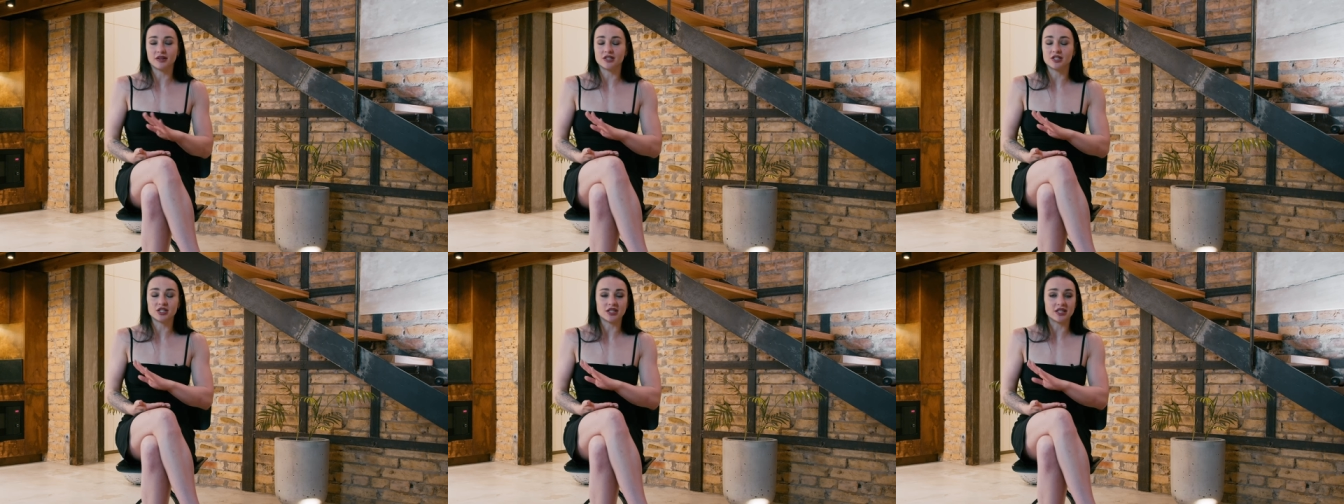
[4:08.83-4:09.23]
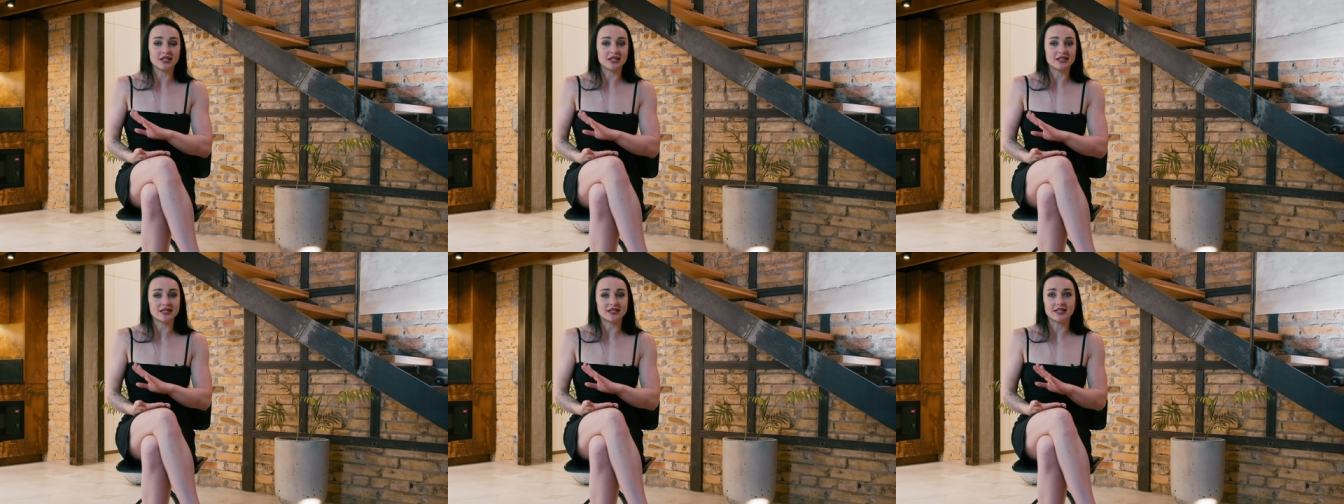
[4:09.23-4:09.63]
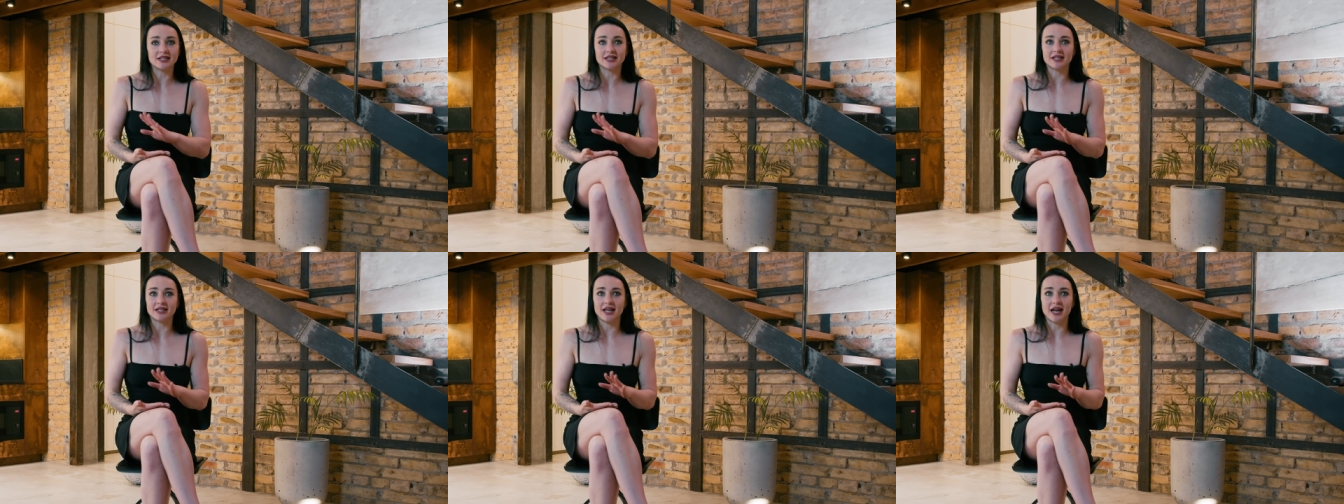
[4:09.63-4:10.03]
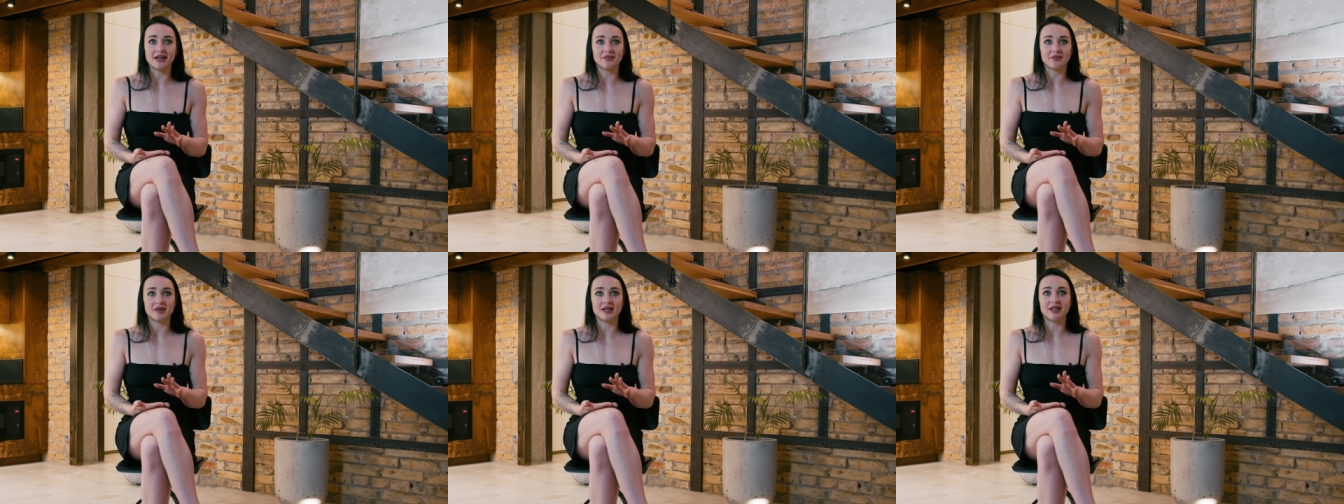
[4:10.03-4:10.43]
She didn't
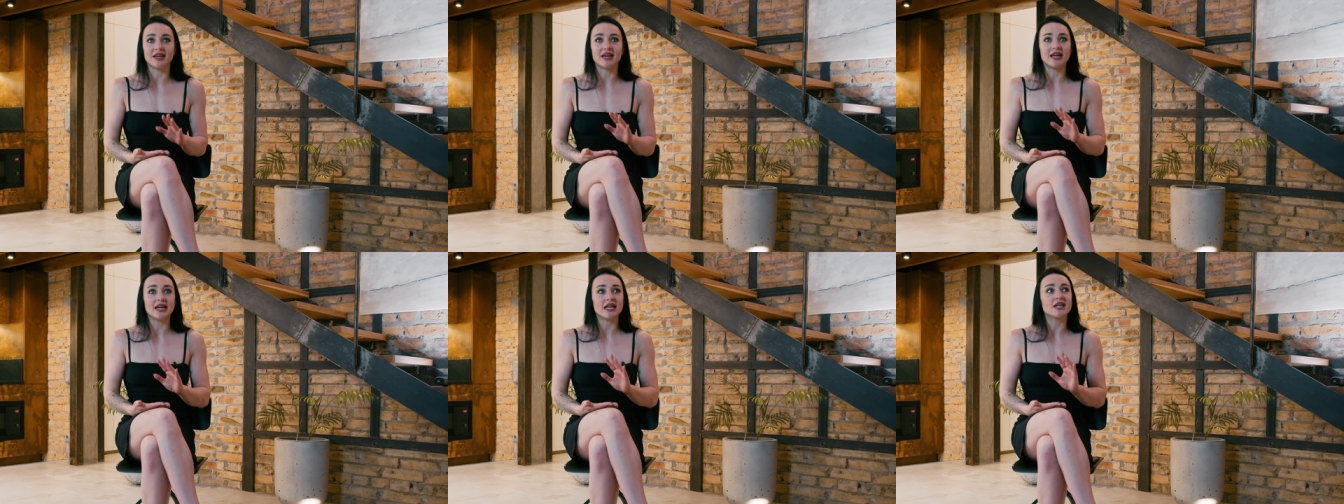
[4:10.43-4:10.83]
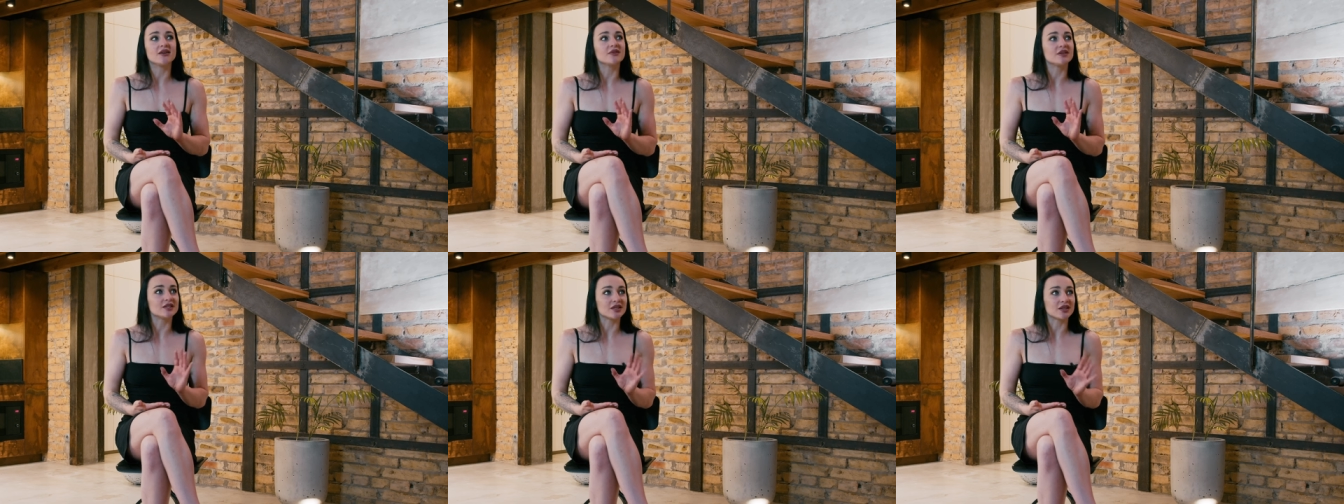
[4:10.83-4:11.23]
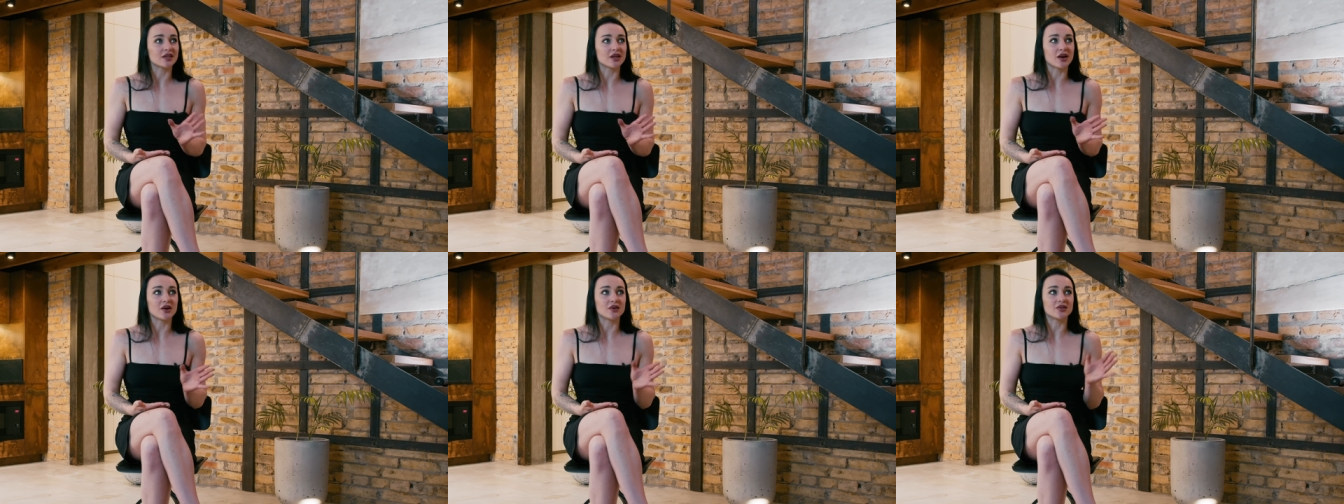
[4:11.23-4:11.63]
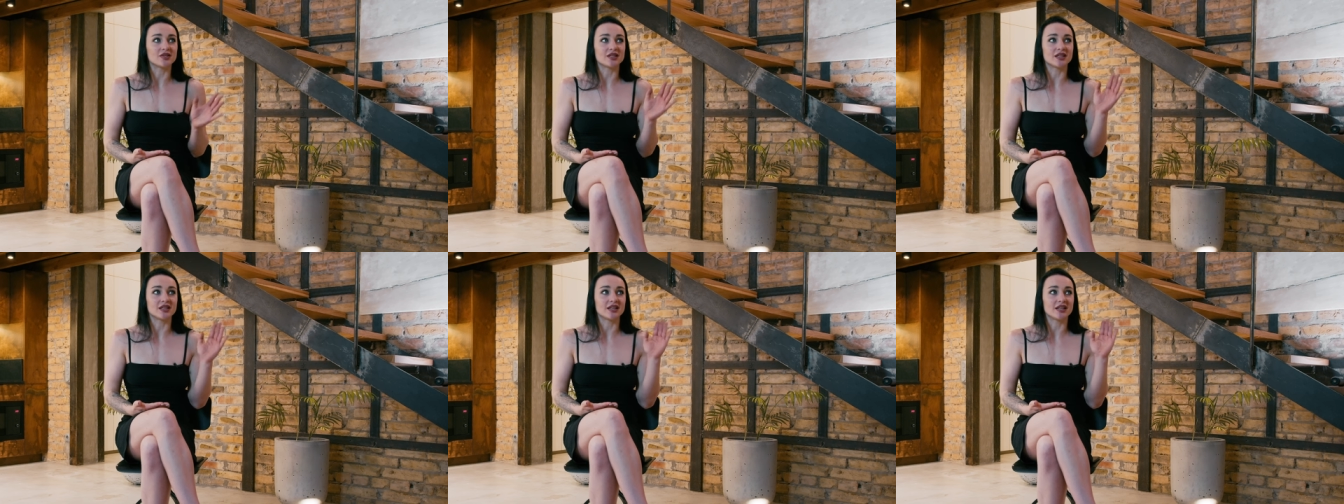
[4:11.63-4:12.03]
like me even to go
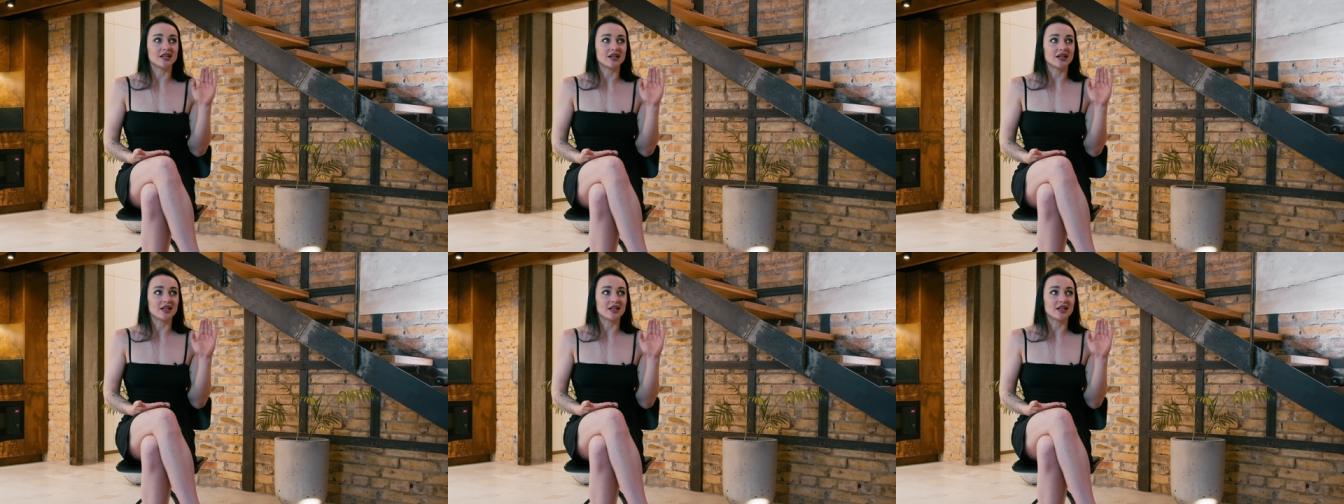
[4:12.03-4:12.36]
to the